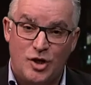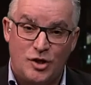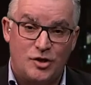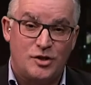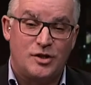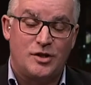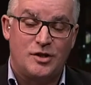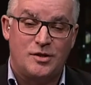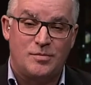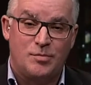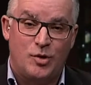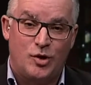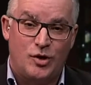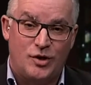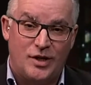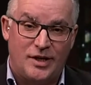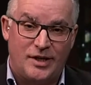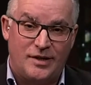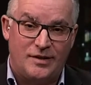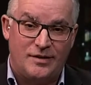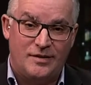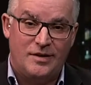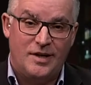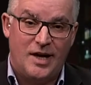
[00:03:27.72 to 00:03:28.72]
just this
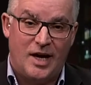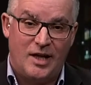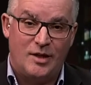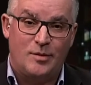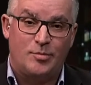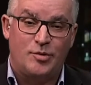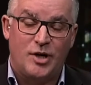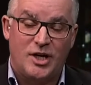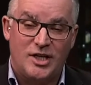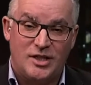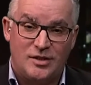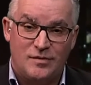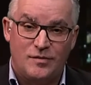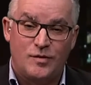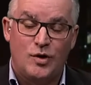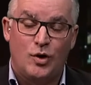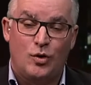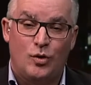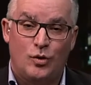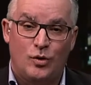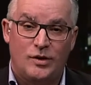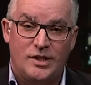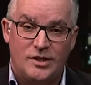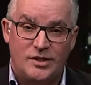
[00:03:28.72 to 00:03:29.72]
morning. And the price of
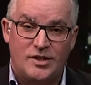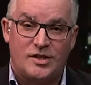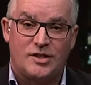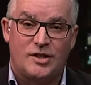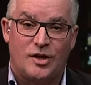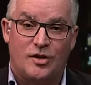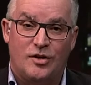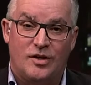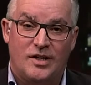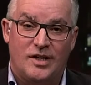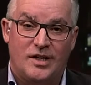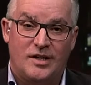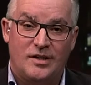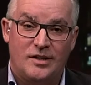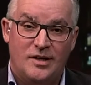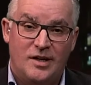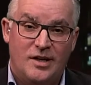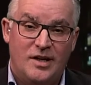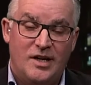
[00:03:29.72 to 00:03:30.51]
gold in sterling